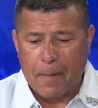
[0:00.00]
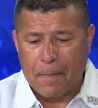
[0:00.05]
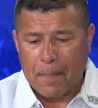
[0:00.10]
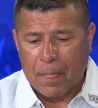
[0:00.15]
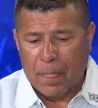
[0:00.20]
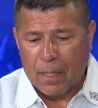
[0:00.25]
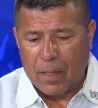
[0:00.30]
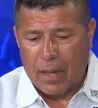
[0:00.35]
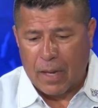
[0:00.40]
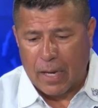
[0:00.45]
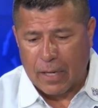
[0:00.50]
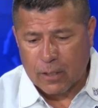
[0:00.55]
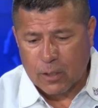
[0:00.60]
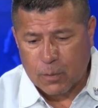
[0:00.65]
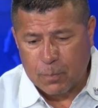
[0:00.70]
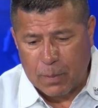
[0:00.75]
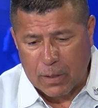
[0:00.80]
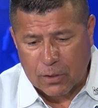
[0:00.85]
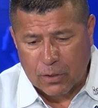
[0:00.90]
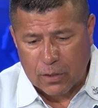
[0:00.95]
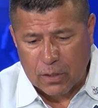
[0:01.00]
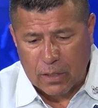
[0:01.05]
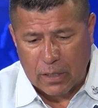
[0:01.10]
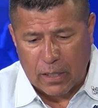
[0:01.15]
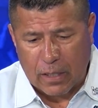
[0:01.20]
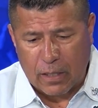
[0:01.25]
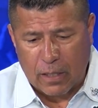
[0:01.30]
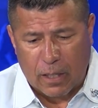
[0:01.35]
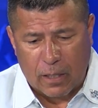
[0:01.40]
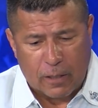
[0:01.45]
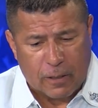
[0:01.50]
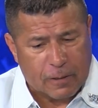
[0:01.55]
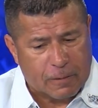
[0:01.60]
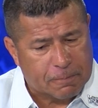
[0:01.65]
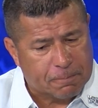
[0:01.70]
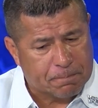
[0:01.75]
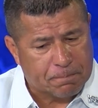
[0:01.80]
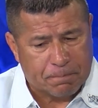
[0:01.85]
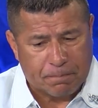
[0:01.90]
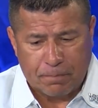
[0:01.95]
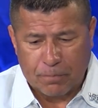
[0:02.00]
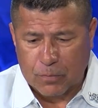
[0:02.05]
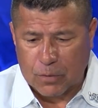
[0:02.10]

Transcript: Yes. Especially um,